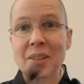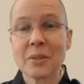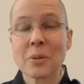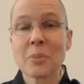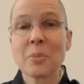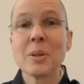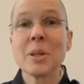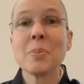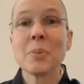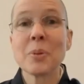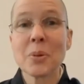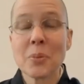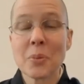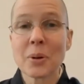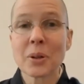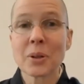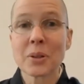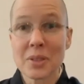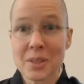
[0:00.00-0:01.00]
People
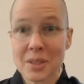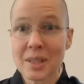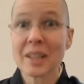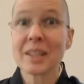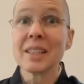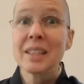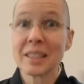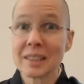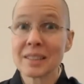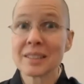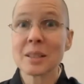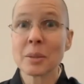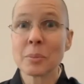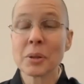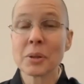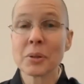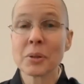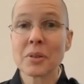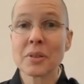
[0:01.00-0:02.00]
were studying
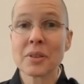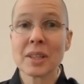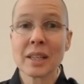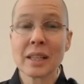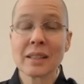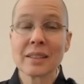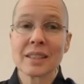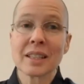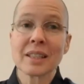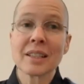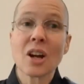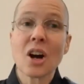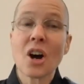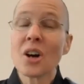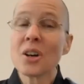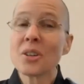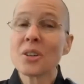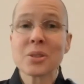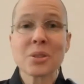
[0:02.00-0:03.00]
similar things, and it
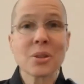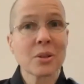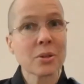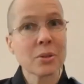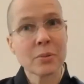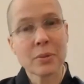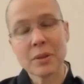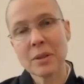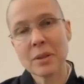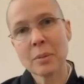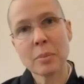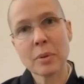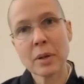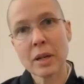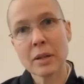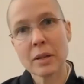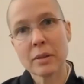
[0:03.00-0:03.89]
all starts with the breath.